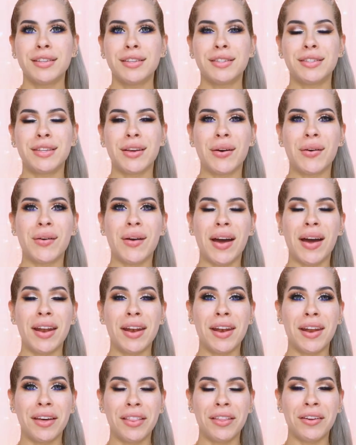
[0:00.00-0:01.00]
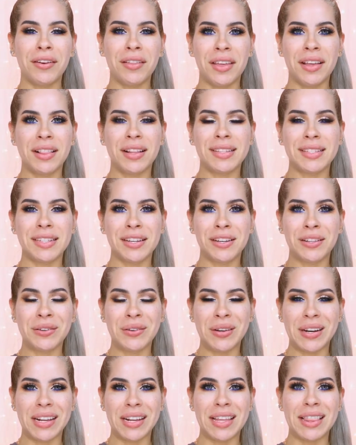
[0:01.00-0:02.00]
So another thing that's
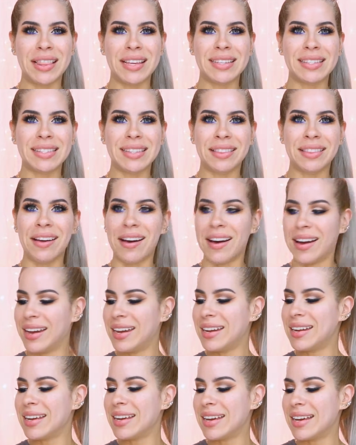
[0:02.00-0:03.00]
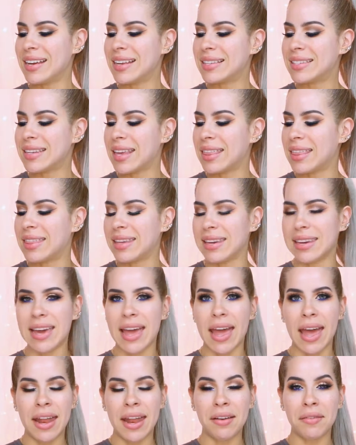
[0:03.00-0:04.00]
included in this line is the
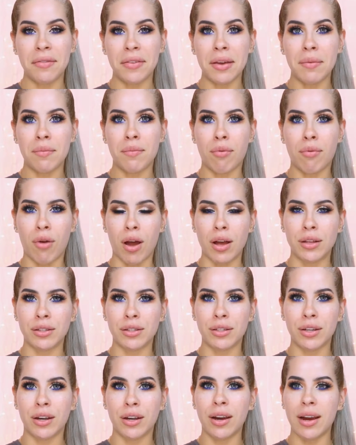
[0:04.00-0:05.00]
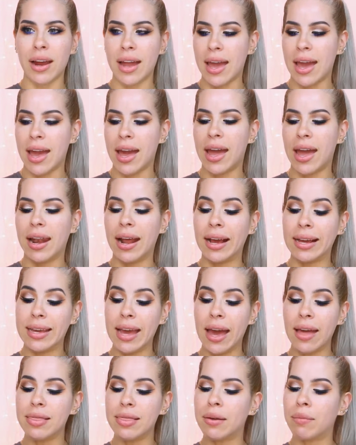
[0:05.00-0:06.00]
NV bronzer, and
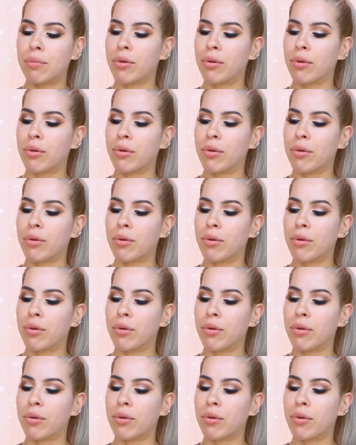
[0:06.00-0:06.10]
again, the